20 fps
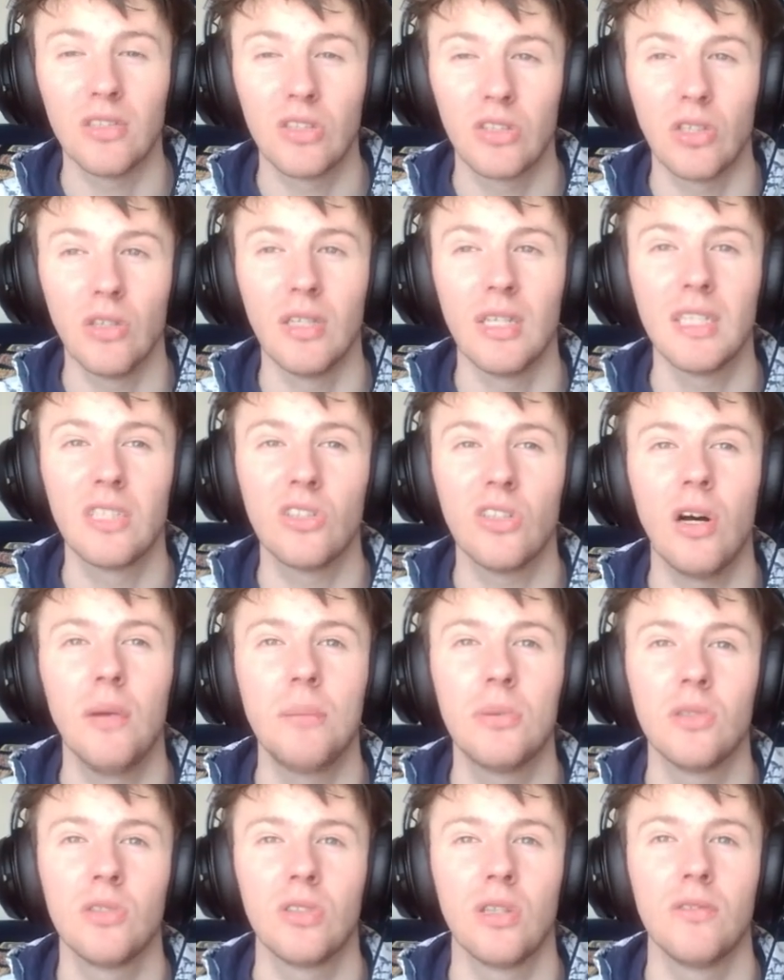So
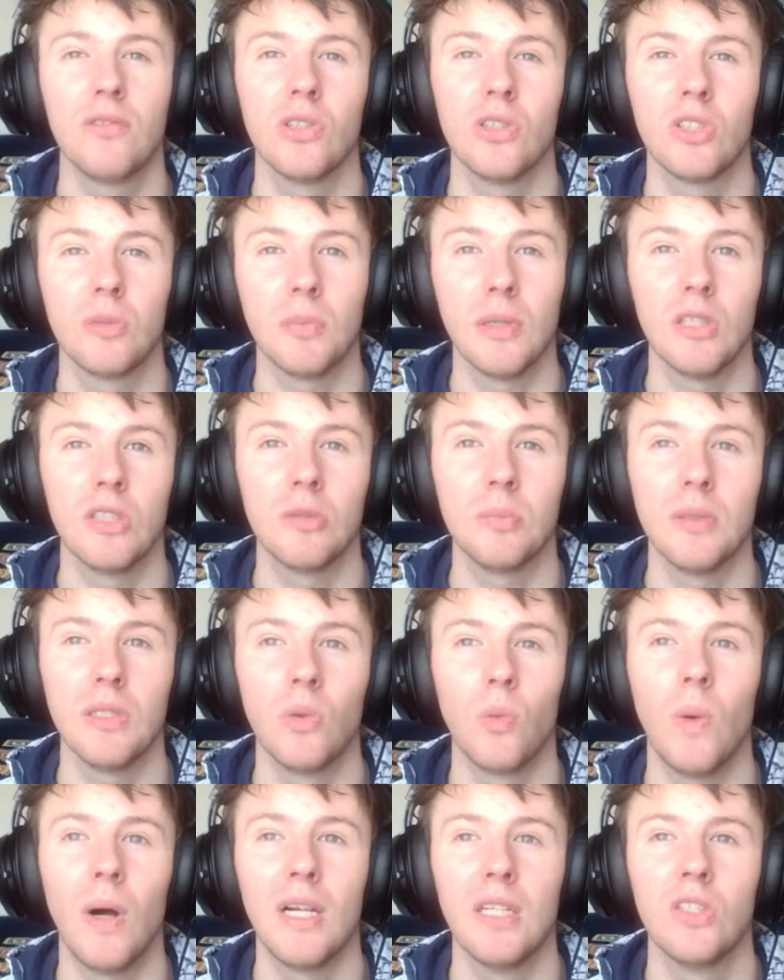examples of your spell speed
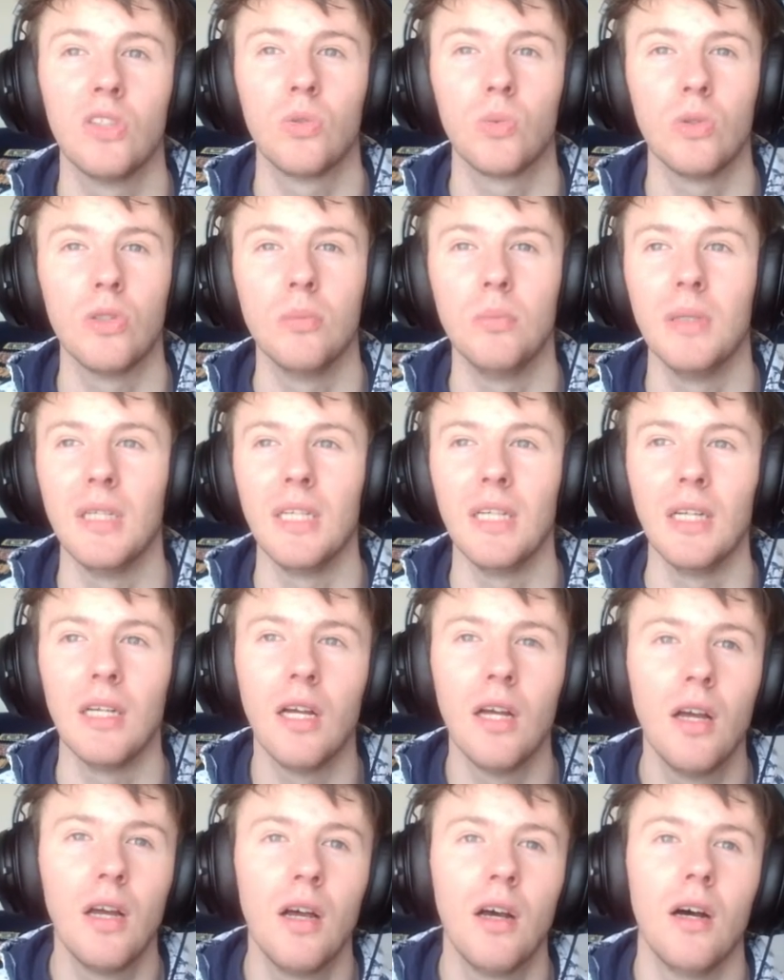1s would be
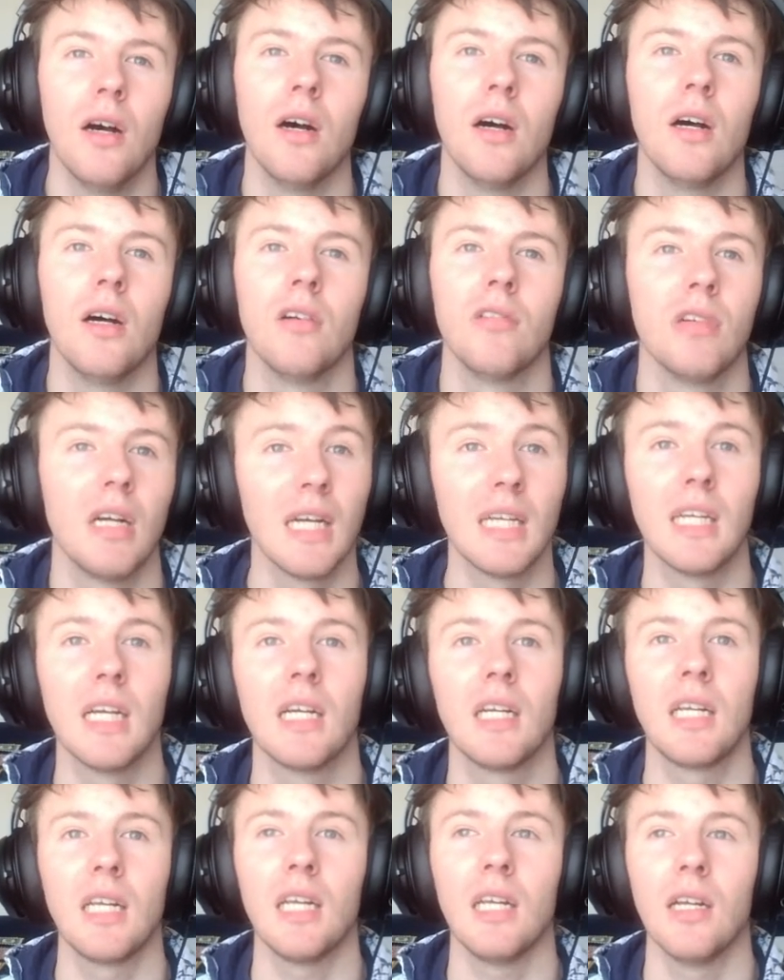
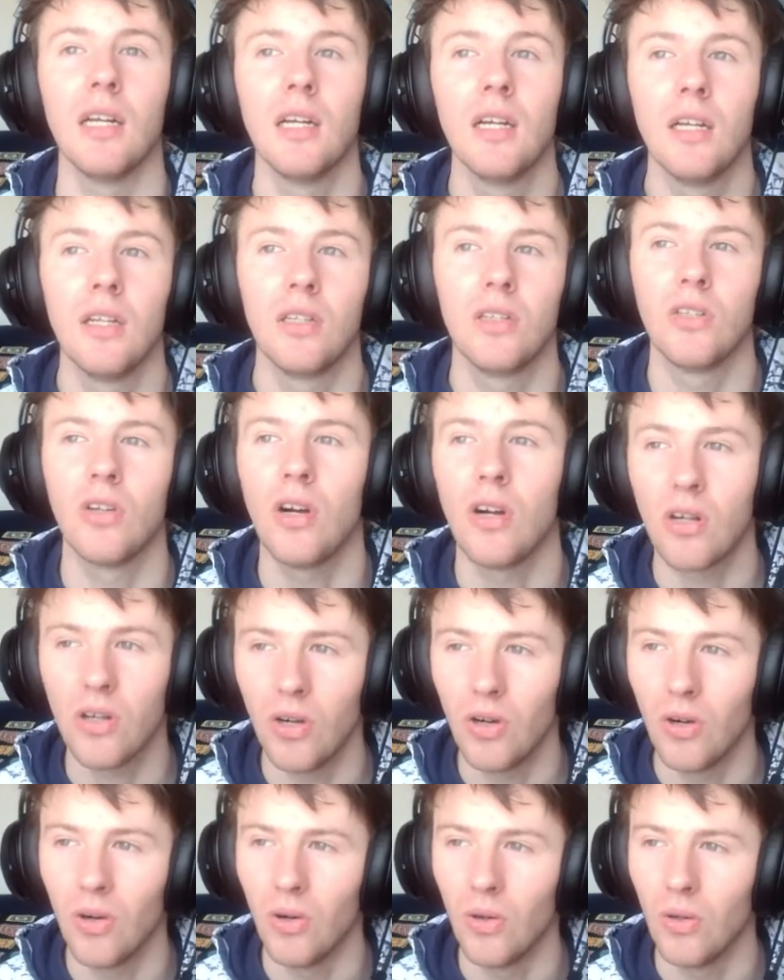Raigeki, Dark
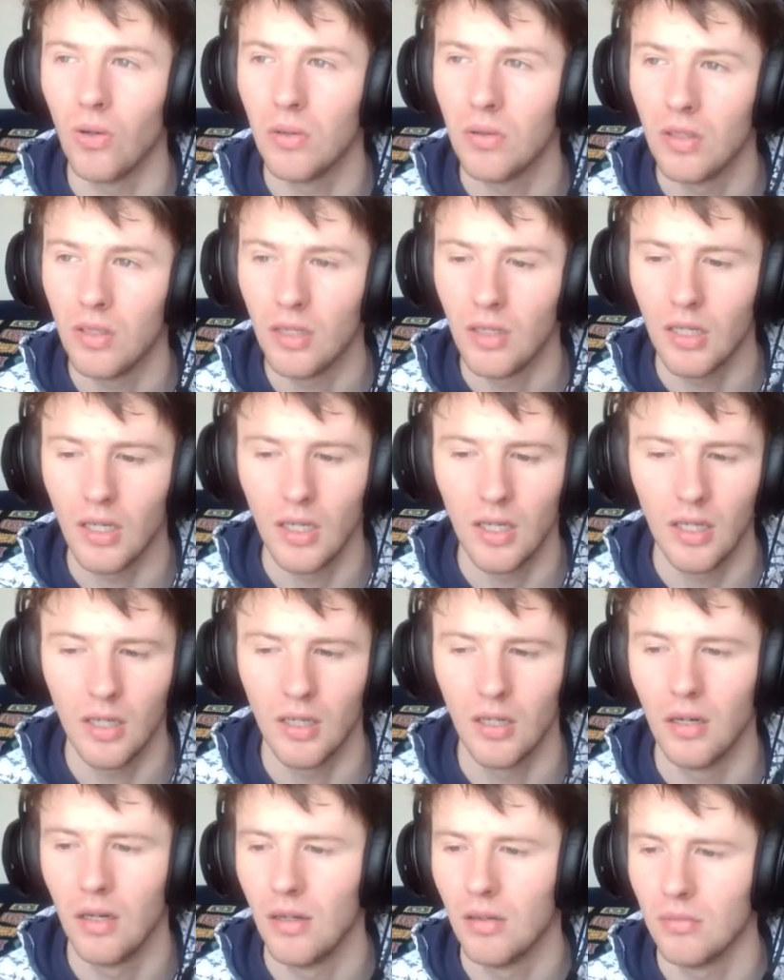Hole,
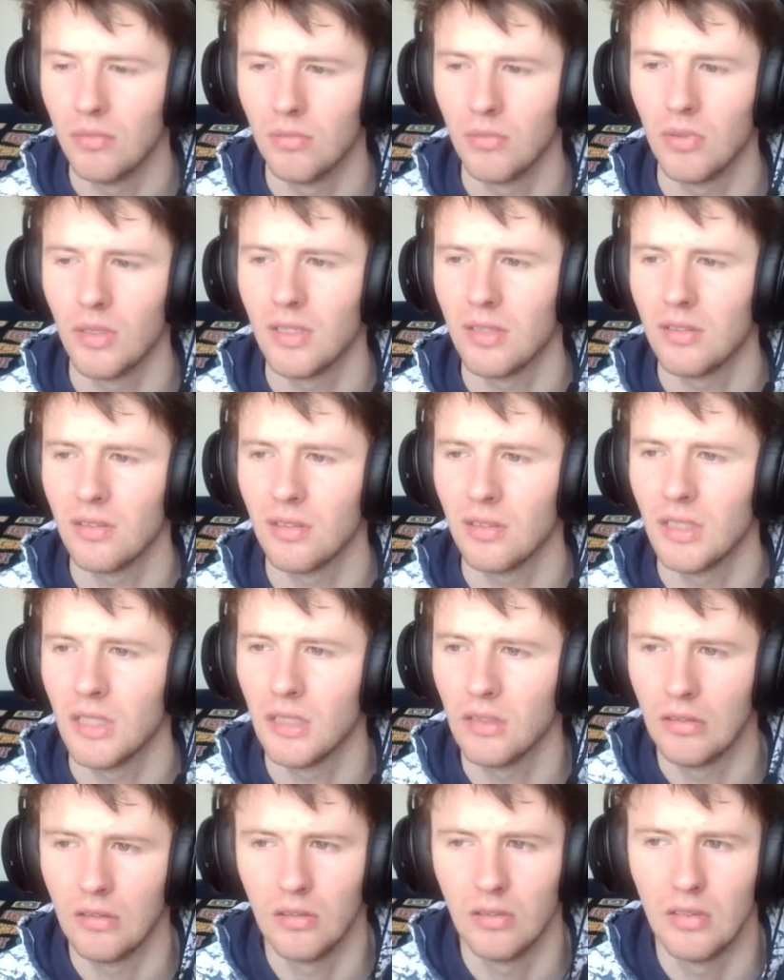what is
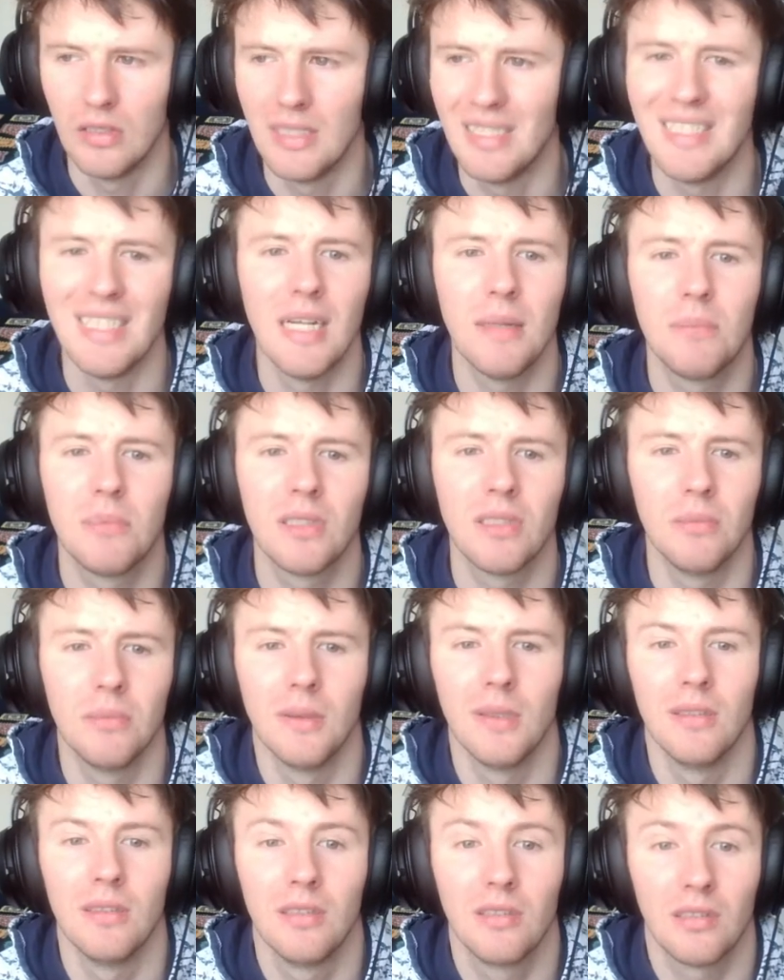it?
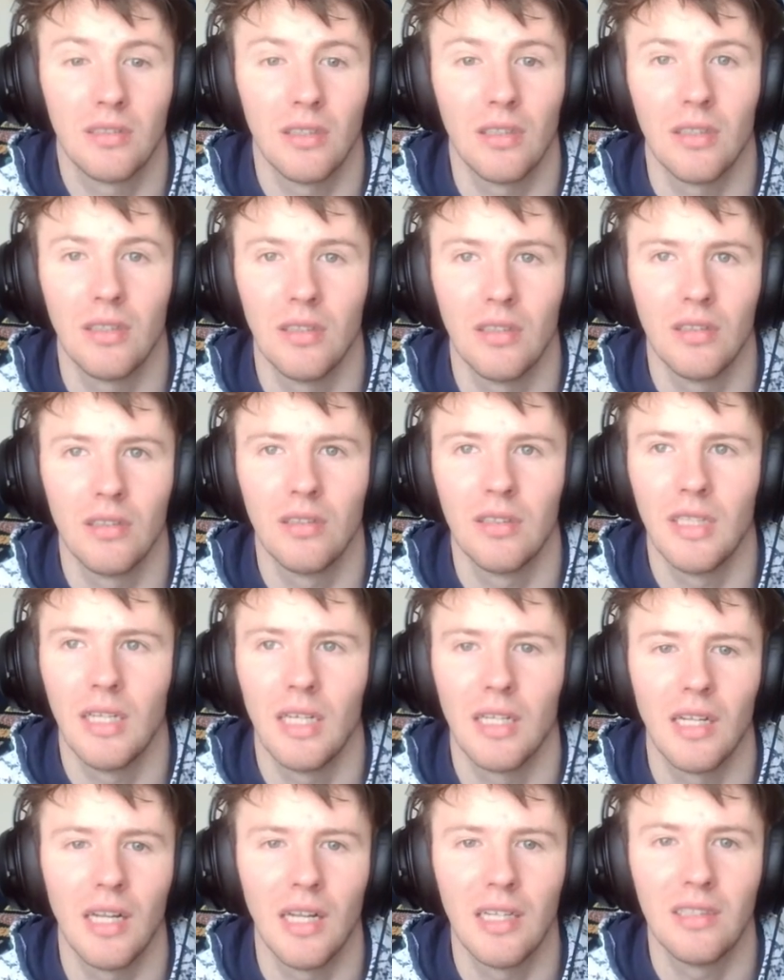Neptibus, the
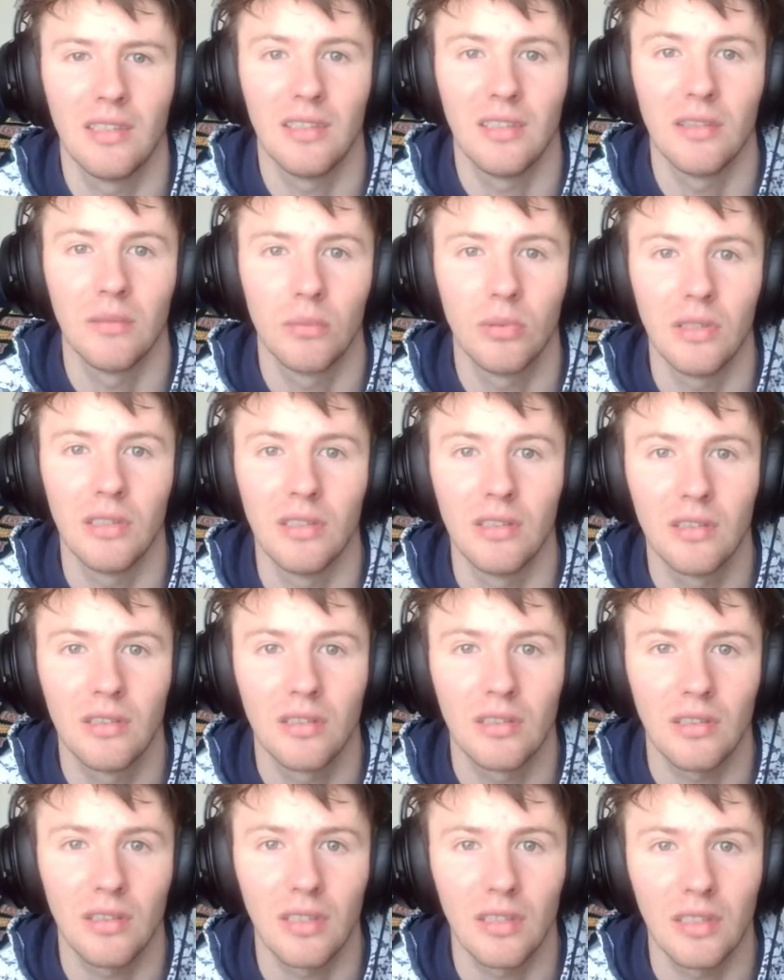Atlantean
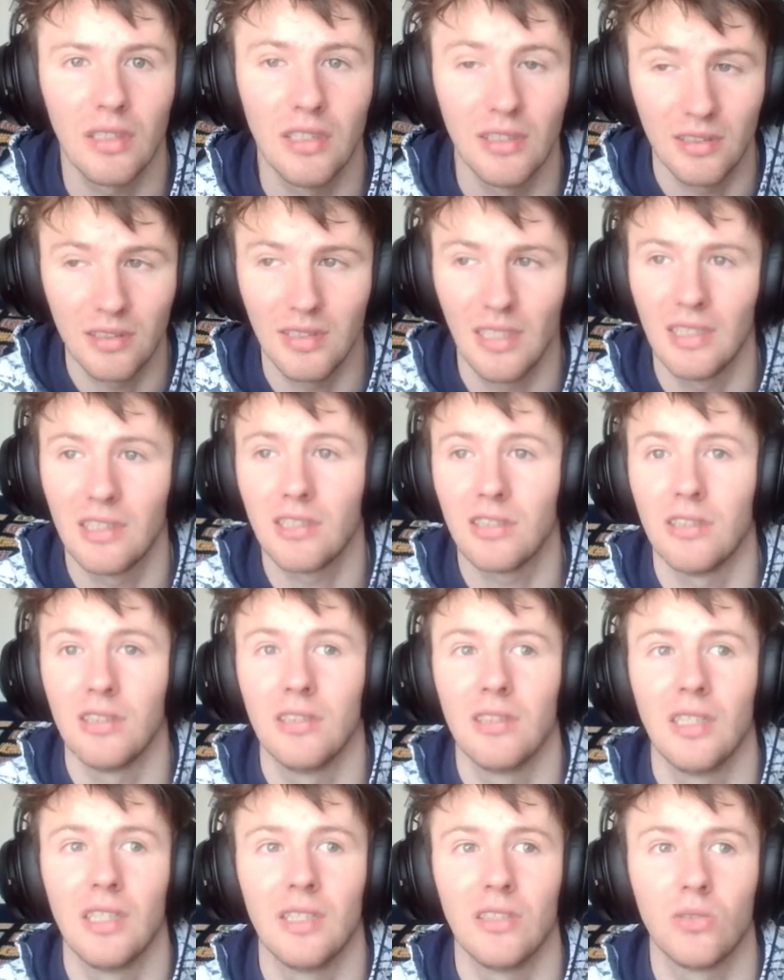Prince. I guess that's a
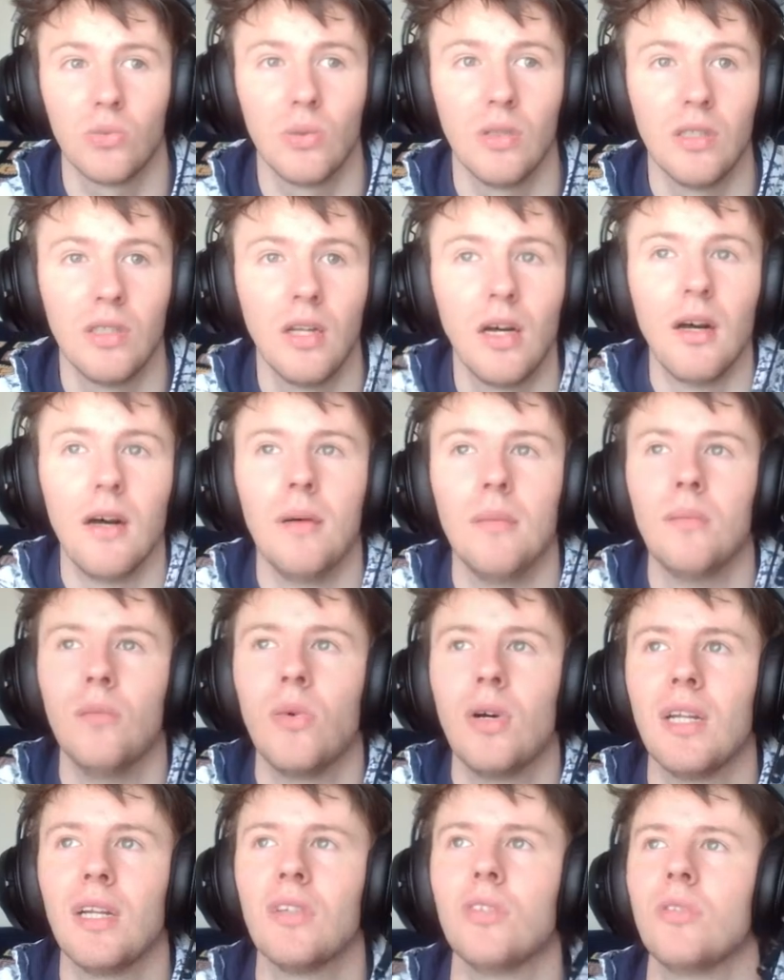nice one.
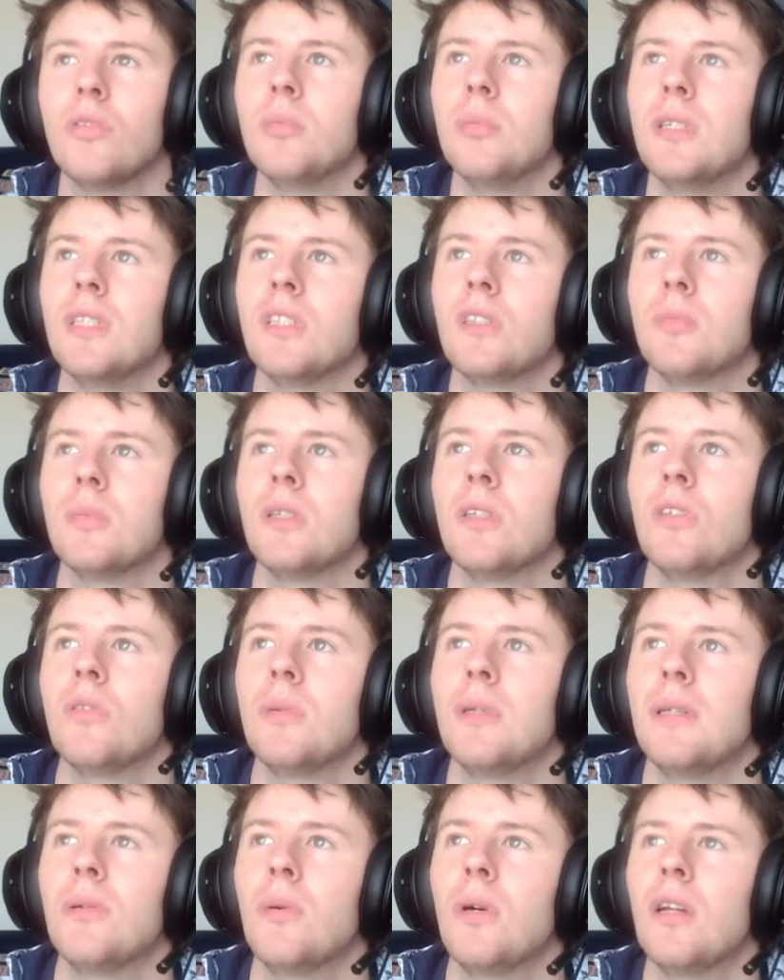What else would be a spell
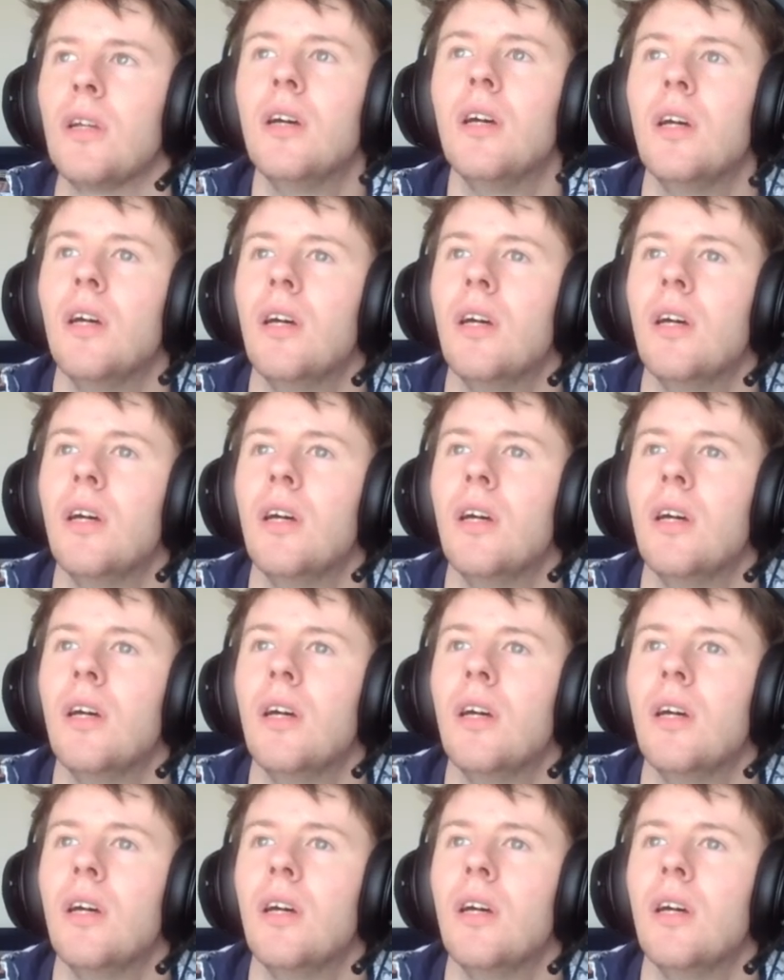speed one?